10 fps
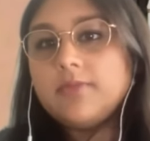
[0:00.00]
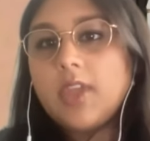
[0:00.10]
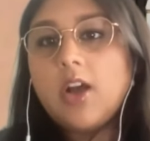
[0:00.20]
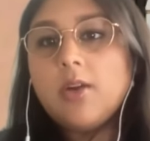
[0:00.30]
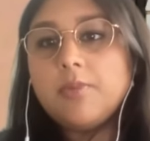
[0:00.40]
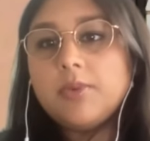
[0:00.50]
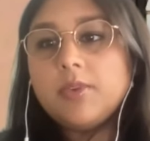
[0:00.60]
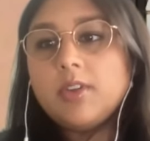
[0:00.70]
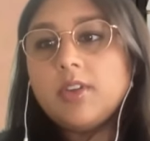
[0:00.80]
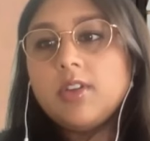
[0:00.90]
help
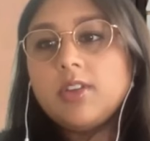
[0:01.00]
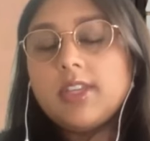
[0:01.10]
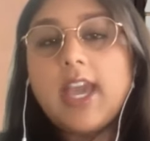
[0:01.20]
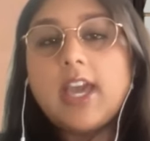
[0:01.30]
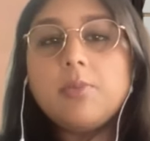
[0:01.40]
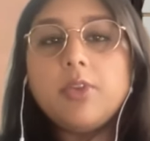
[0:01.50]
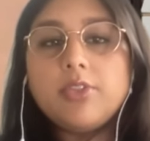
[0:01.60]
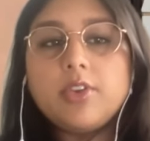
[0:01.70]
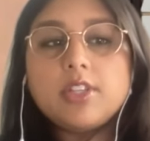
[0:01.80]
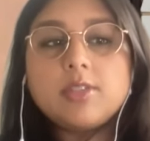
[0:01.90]
catapult
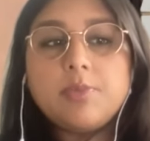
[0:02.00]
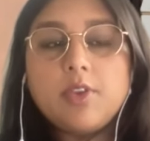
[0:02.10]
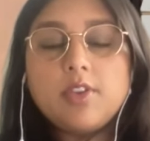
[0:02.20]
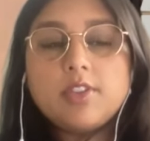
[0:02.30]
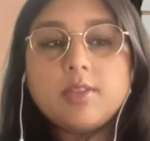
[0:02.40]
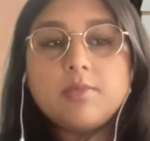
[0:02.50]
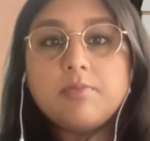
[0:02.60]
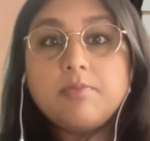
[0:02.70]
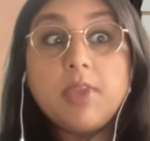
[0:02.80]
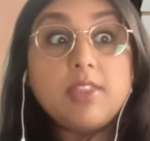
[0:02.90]
their experience and
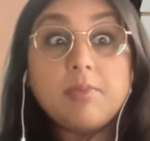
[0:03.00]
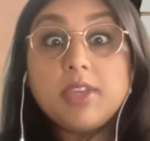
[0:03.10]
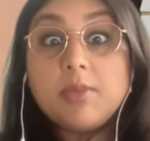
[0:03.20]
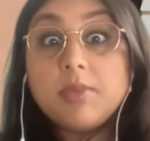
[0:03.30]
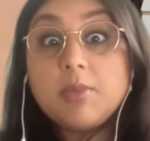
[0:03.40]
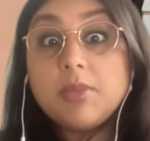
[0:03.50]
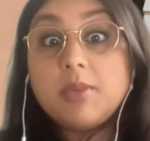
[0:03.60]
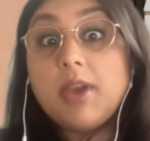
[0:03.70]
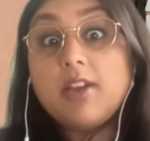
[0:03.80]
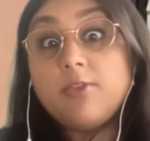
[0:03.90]
make them keep coming
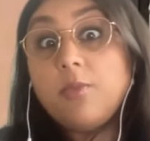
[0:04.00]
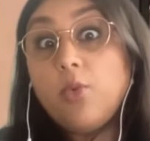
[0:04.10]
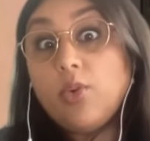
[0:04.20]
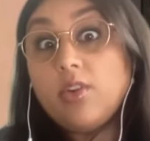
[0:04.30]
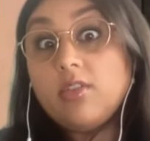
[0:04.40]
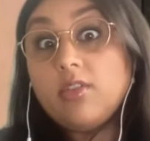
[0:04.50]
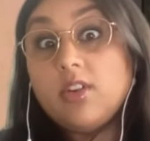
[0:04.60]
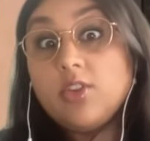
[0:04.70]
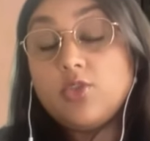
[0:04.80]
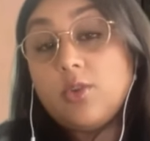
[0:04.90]
back for more
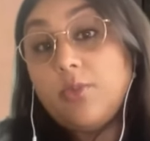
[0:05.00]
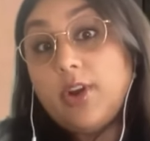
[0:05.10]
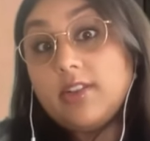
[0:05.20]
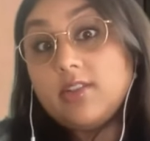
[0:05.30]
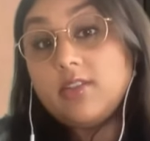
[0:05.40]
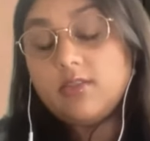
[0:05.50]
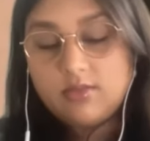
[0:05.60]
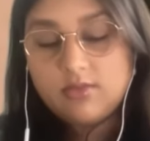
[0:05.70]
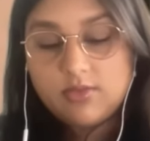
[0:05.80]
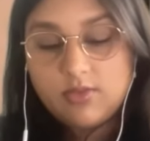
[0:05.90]
to our brand?
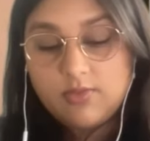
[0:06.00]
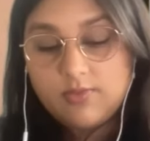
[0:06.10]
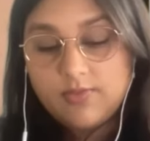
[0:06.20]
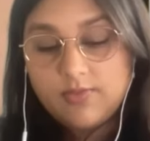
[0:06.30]
So